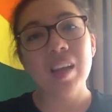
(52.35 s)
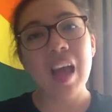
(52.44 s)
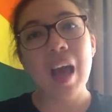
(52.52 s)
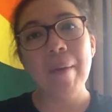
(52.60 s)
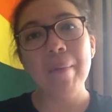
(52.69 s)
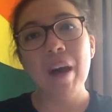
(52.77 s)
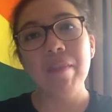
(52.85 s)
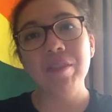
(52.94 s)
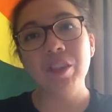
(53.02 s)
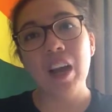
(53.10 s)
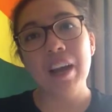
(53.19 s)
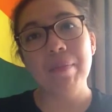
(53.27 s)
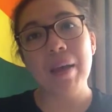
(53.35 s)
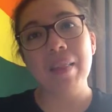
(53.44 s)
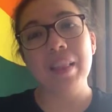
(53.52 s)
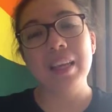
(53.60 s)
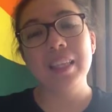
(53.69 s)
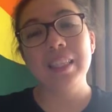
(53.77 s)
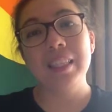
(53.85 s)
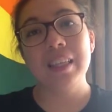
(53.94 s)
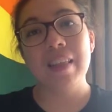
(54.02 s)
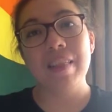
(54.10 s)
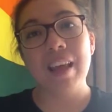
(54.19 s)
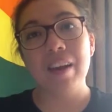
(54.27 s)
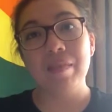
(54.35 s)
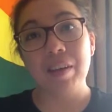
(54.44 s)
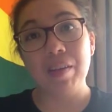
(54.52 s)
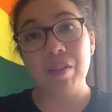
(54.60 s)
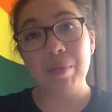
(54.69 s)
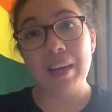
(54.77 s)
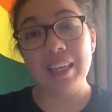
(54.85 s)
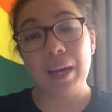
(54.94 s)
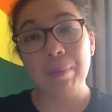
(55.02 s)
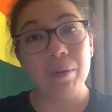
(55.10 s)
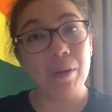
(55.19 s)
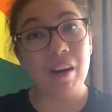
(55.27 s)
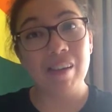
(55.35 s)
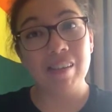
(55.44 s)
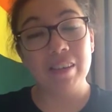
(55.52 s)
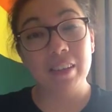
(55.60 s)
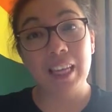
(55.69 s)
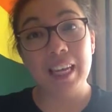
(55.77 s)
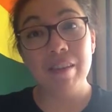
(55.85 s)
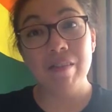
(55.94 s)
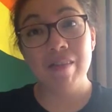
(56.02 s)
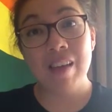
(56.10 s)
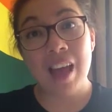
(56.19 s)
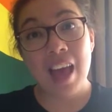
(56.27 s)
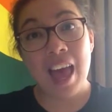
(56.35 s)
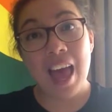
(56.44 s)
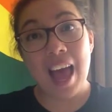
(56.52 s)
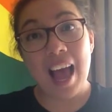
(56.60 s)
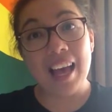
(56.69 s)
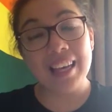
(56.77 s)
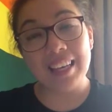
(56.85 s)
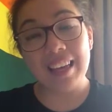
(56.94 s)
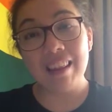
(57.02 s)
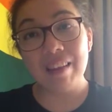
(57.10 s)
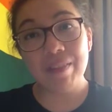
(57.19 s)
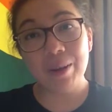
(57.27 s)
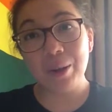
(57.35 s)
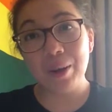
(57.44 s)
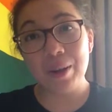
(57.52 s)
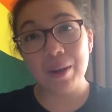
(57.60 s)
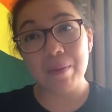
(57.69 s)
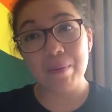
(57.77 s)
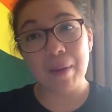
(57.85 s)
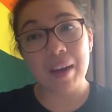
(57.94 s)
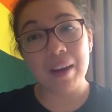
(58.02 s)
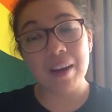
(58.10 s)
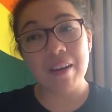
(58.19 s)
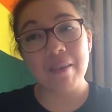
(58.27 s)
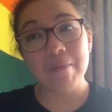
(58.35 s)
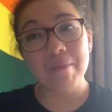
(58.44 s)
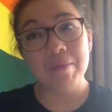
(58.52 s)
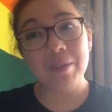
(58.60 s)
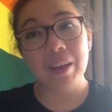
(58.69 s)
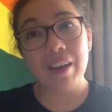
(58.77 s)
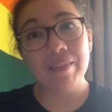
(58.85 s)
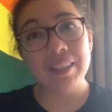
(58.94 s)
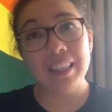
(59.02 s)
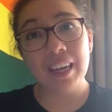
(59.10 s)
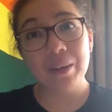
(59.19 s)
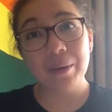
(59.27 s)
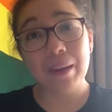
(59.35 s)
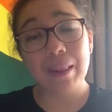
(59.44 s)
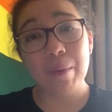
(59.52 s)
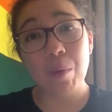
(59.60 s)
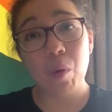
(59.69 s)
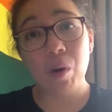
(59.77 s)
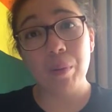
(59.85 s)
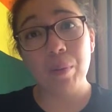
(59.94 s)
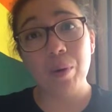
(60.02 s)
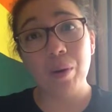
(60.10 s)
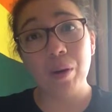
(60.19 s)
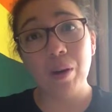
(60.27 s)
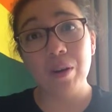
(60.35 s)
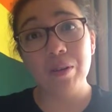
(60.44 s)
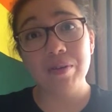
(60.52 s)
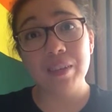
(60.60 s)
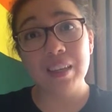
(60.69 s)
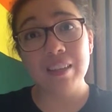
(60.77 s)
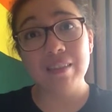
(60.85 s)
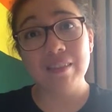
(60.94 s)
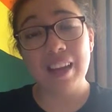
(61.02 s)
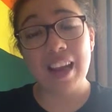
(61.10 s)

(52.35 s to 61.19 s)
I've tried methods that have given me temporary relief, and yeah, they feel good, but you have to start doing them more and more often.